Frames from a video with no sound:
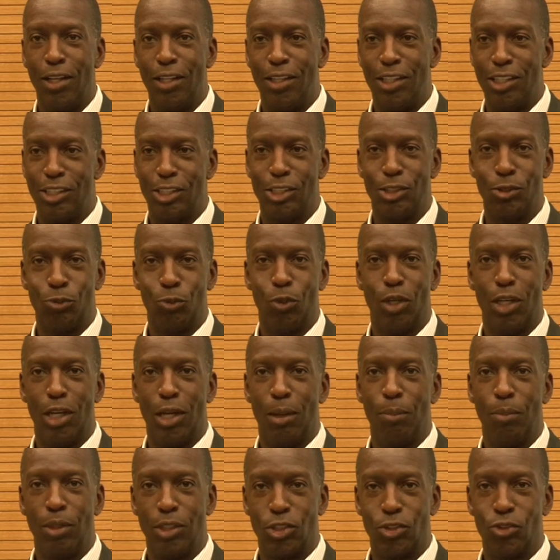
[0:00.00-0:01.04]
this is what
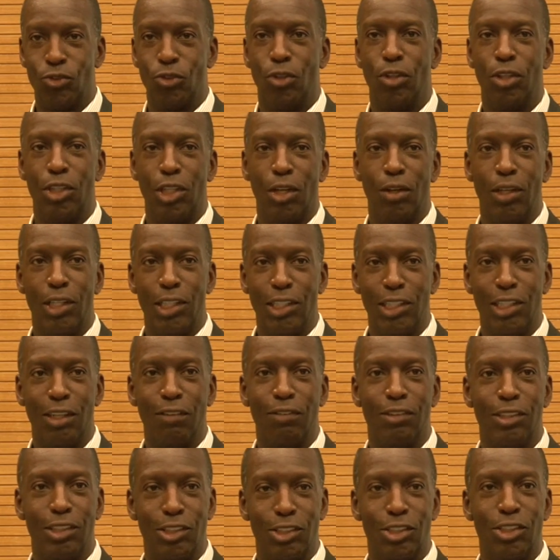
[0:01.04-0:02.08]
I'm extraordinarily
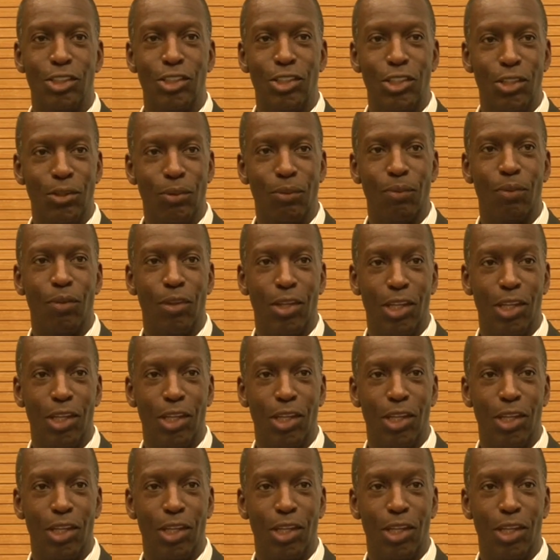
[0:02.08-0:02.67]
gifted to do.